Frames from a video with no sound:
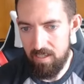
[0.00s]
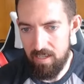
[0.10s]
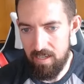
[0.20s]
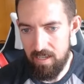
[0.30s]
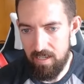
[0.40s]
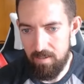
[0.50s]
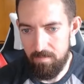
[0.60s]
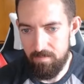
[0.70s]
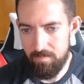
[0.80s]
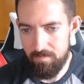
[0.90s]

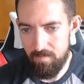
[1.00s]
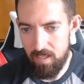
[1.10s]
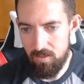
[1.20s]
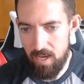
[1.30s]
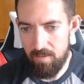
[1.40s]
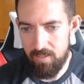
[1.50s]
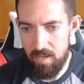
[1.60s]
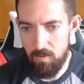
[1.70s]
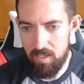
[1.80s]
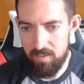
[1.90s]
So you have
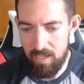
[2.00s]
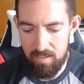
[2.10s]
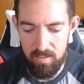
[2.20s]
side one and side